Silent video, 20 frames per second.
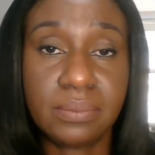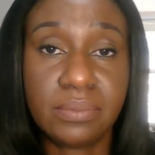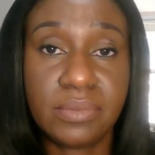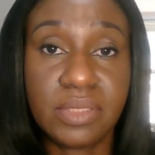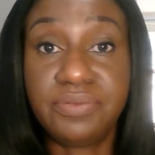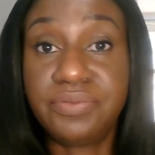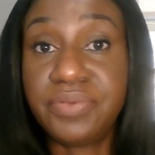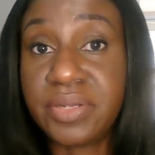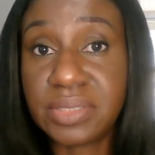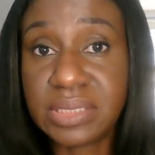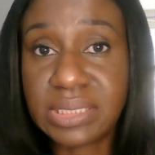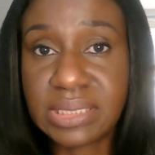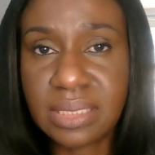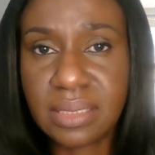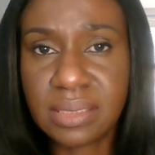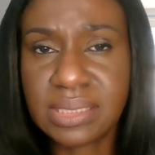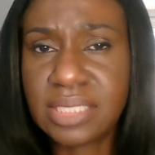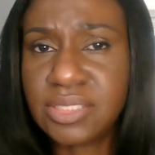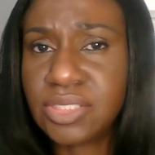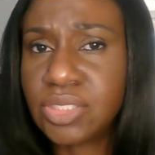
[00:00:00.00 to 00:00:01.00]
the various
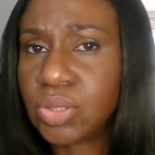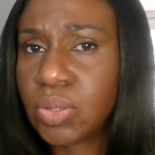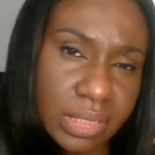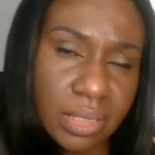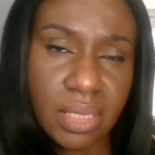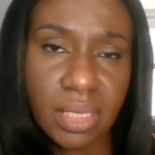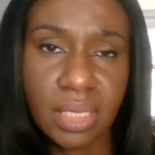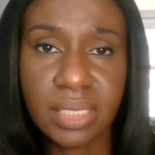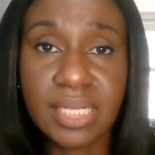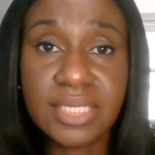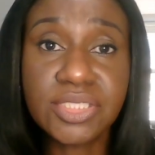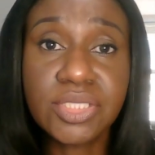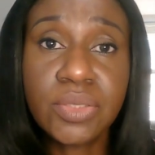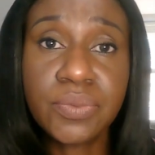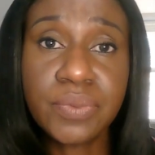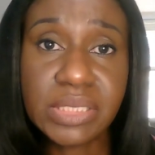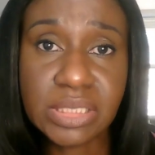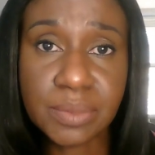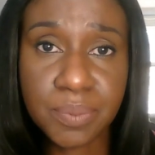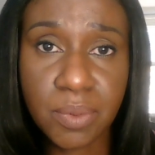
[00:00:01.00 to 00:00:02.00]
cells, and so there's no
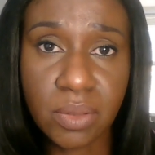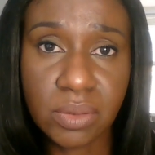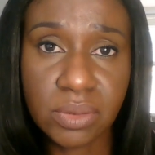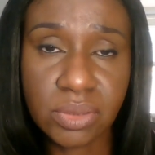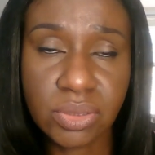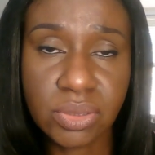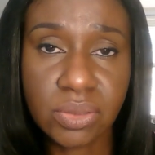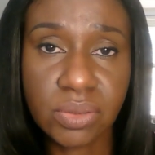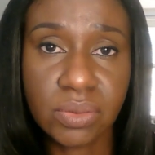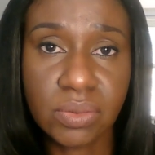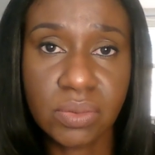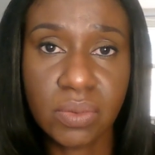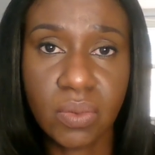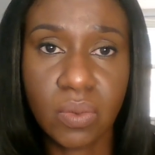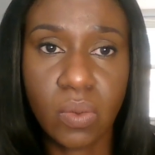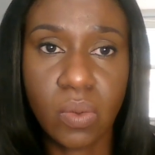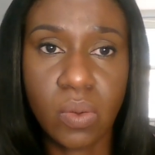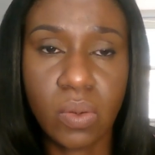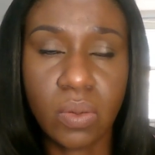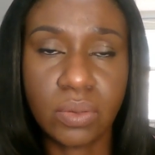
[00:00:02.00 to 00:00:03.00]
response
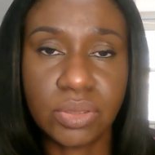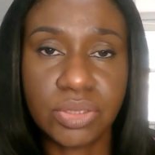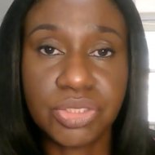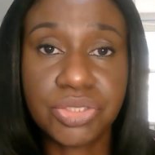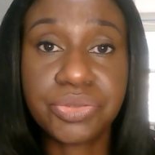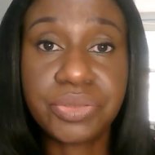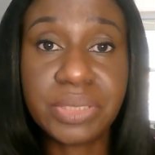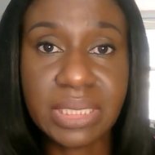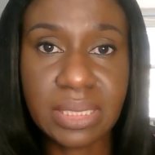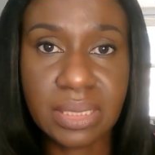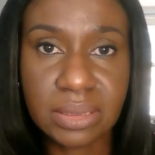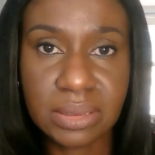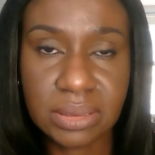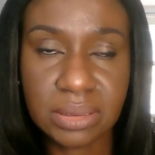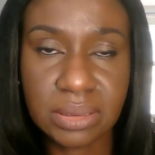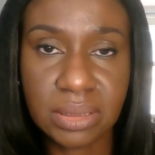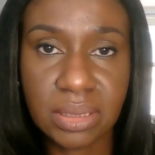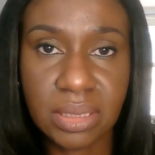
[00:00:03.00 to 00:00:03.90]
or triggered